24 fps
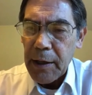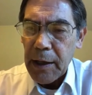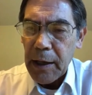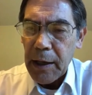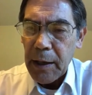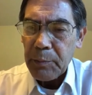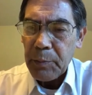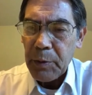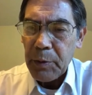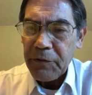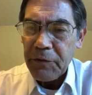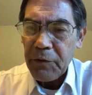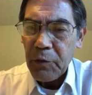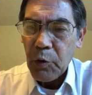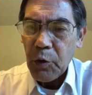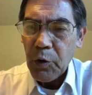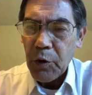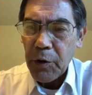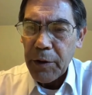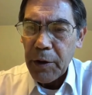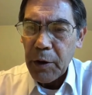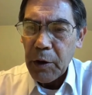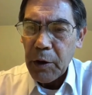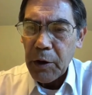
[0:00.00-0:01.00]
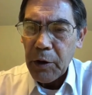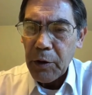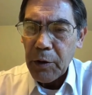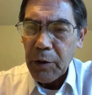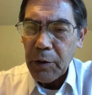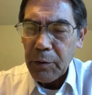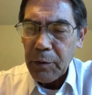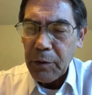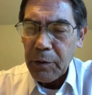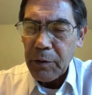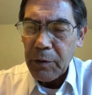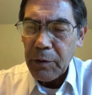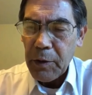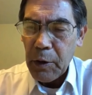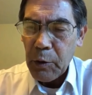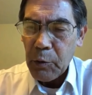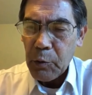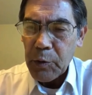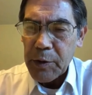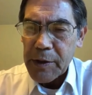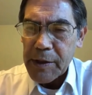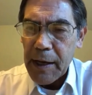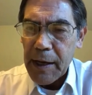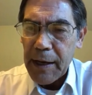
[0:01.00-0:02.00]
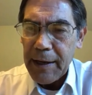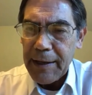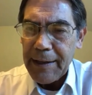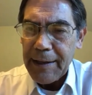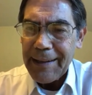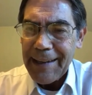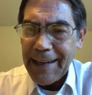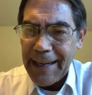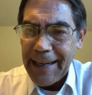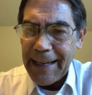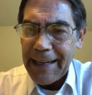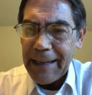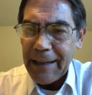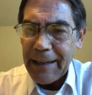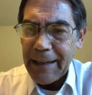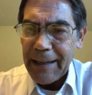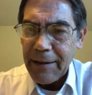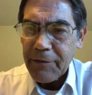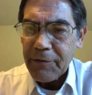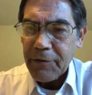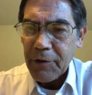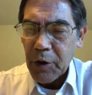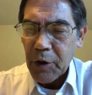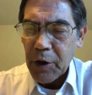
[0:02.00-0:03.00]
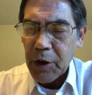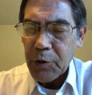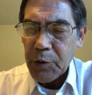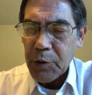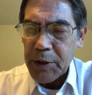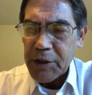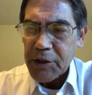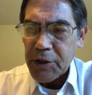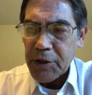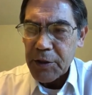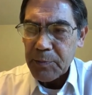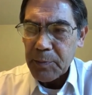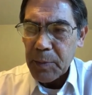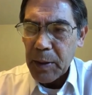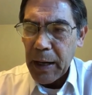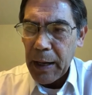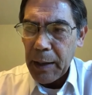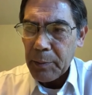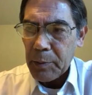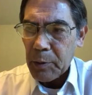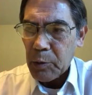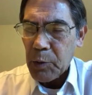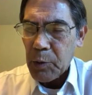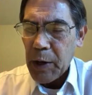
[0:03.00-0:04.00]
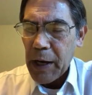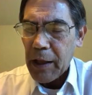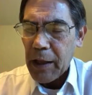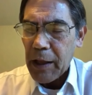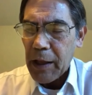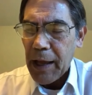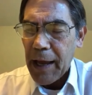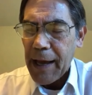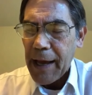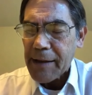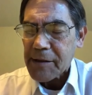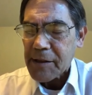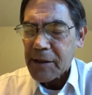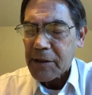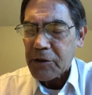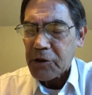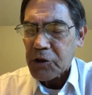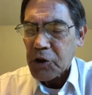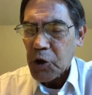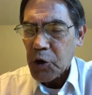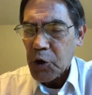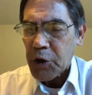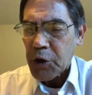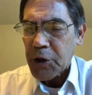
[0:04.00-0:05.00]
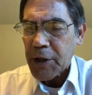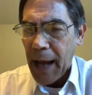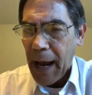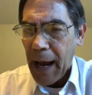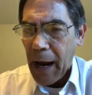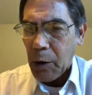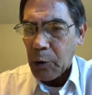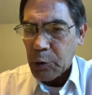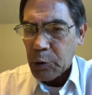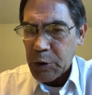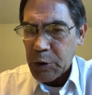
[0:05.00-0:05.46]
before there was any need for a Christian Bible. Well, as it turned out,